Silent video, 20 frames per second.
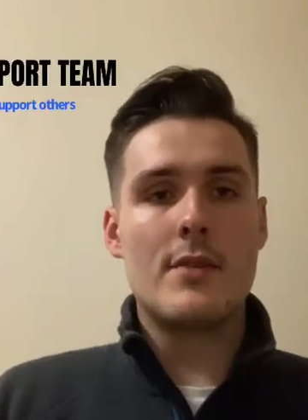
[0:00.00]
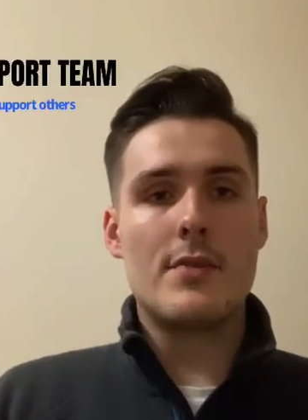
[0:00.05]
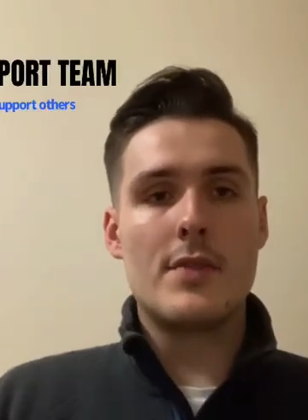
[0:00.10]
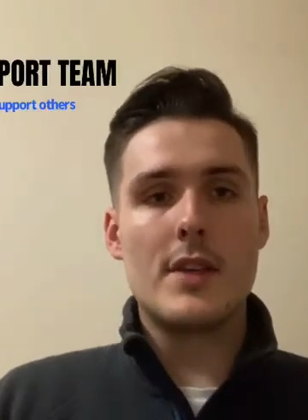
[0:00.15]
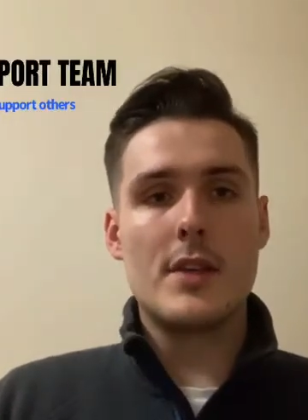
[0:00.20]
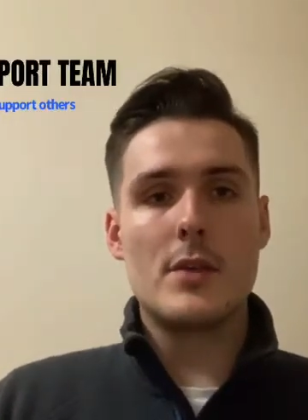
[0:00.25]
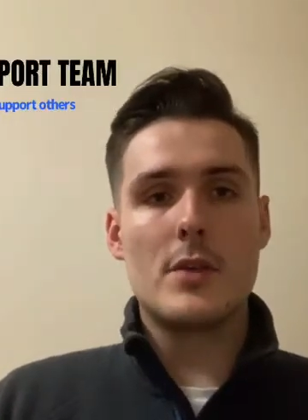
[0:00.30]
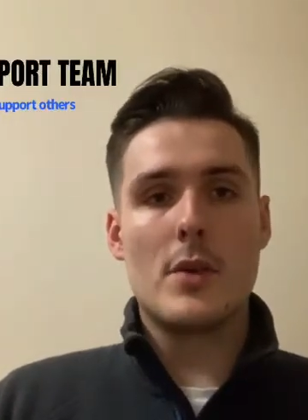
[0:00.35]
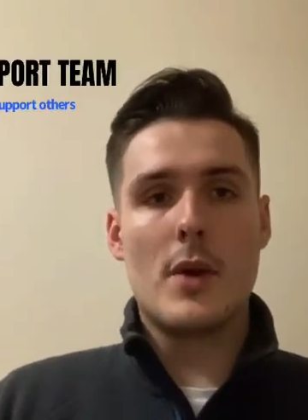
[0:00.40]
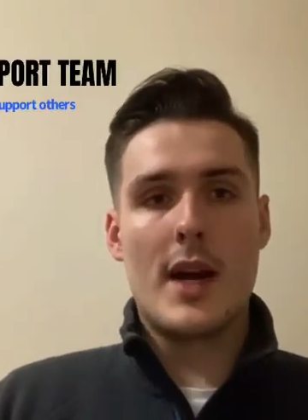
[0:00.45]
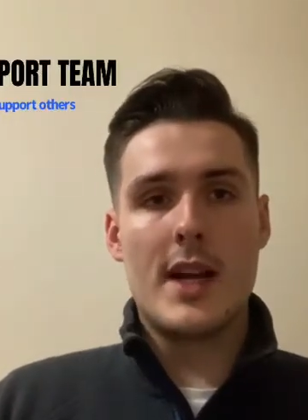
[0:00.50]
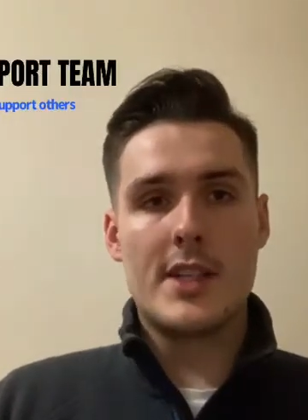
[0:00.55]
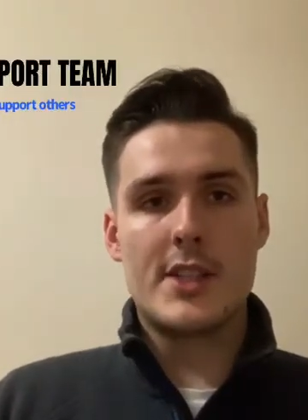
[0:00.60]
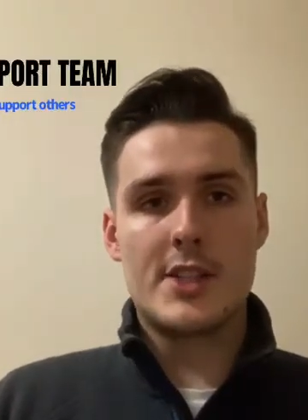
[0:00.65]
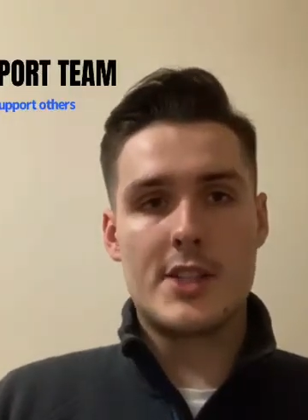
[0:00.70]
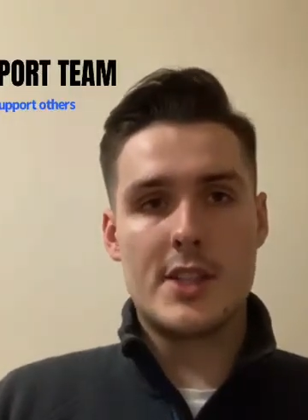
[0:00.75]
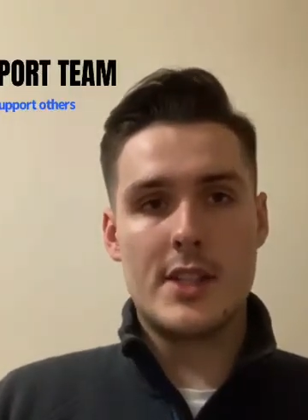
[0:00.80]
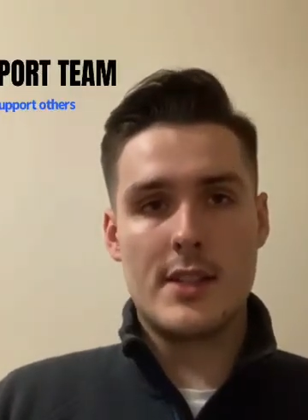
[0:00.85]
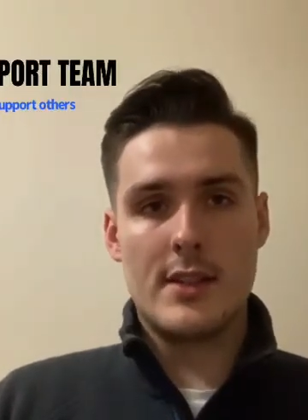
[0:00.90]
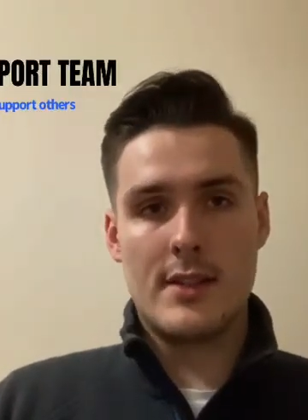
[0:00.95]
few
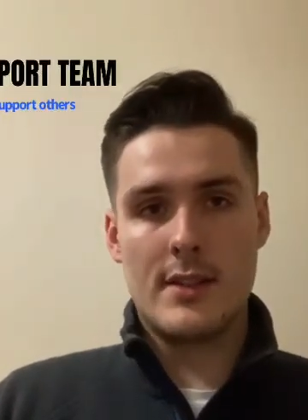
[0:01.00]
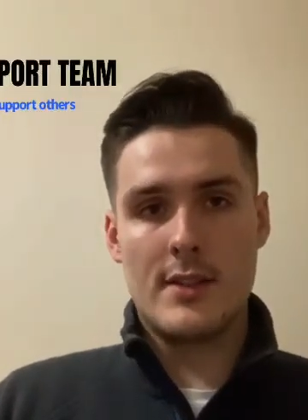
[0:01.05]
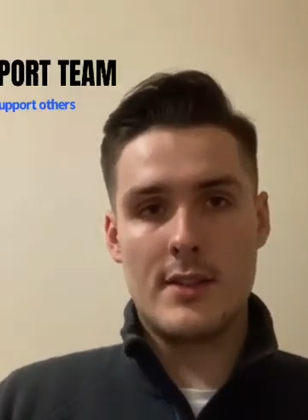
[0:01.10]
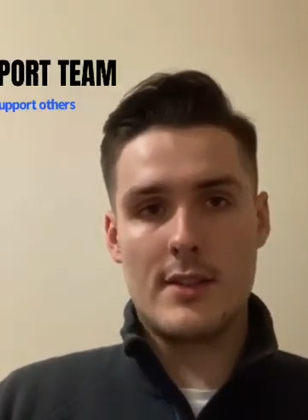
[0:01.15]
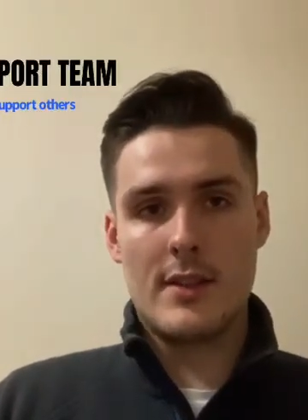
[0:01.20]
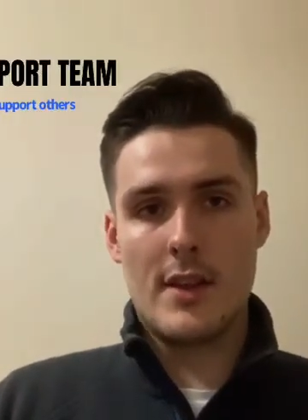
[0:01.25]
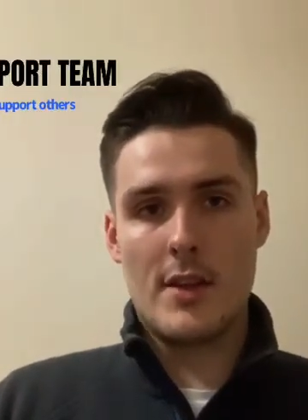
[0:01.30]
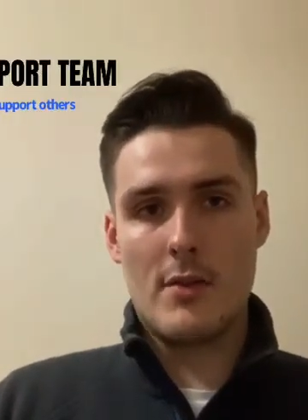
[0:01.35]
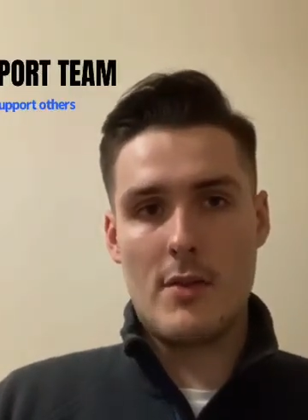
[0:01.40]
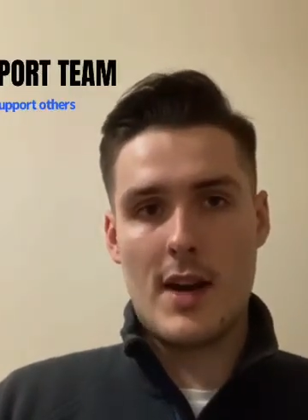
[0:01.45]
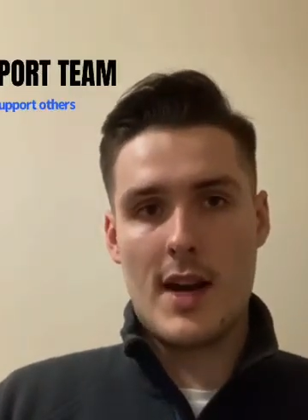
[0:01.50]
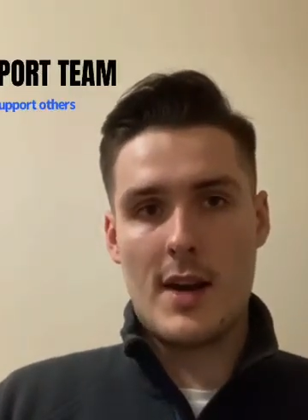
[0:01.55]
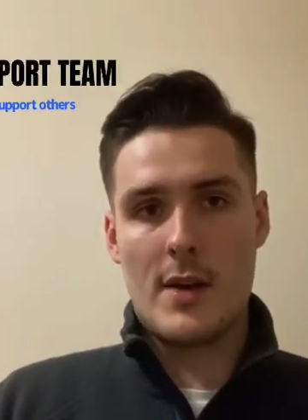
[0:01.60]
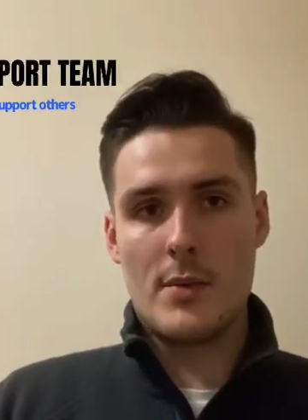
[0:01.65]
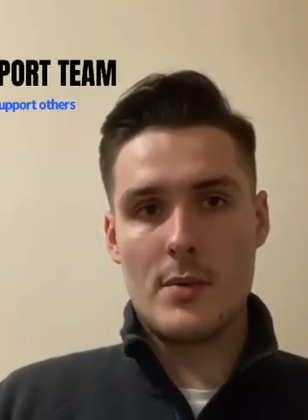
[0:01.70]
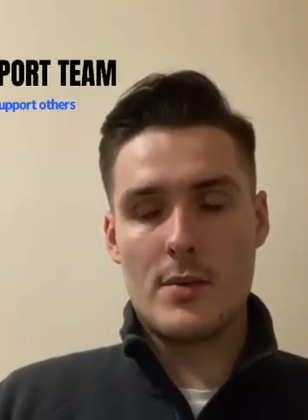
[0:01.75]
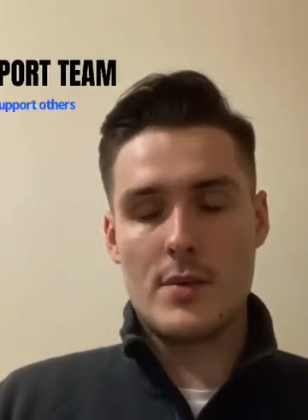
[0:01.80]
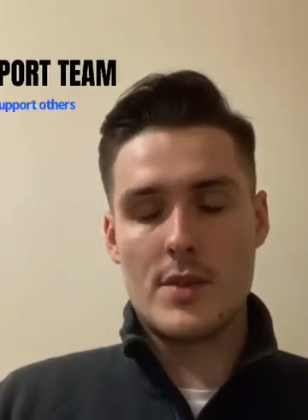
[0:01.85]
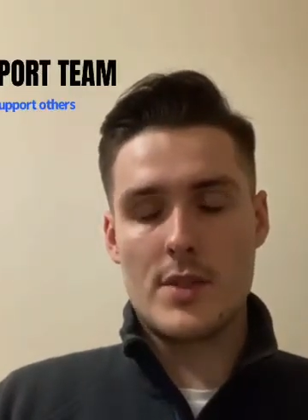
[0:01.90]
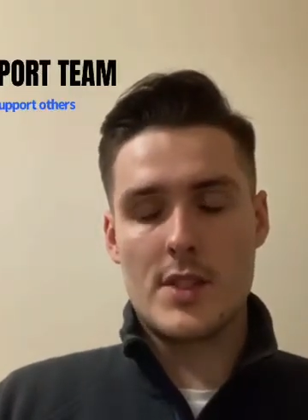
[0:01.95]
questions
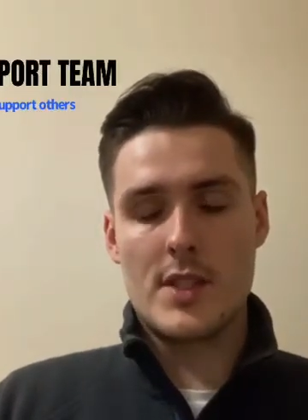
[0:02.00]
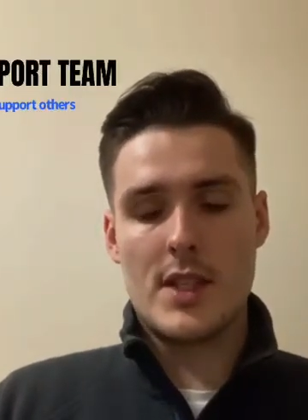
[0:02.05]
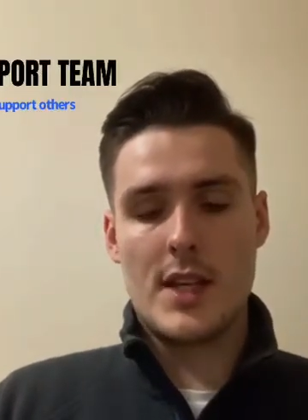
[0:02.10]
around